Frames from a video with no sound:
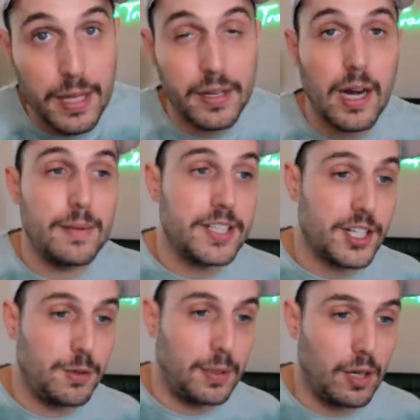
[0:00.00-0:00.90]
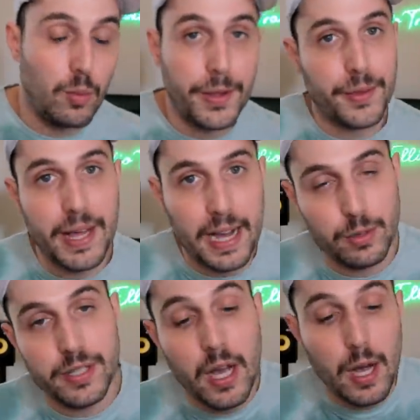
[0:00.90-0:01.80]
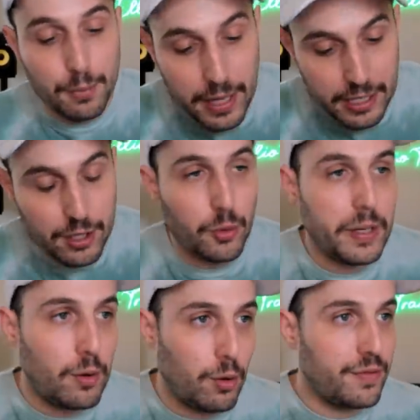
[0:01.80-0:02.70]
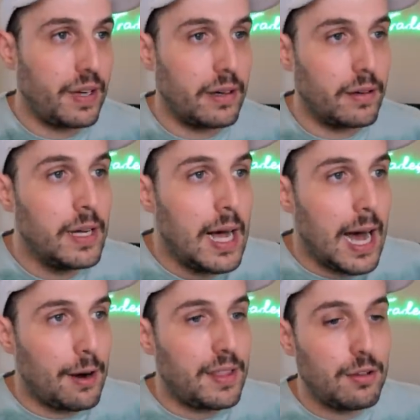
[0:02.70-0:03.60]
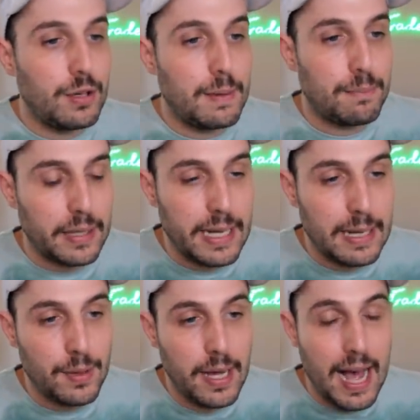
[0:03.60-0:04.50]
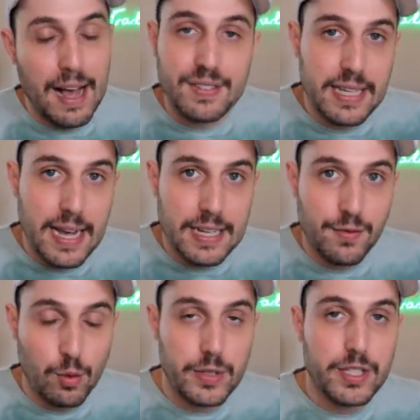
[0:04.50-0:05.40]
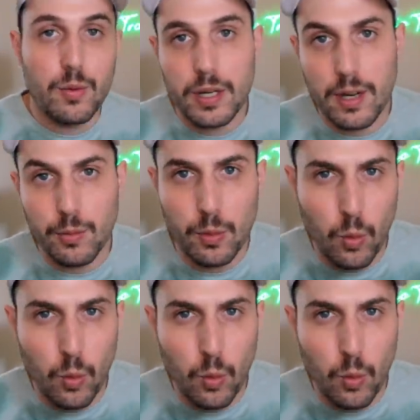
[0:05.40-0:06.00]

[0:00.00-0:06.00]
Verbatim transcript: in the comment section below whether that was predatory or fair. I don't think you can blame FTX for what's going on with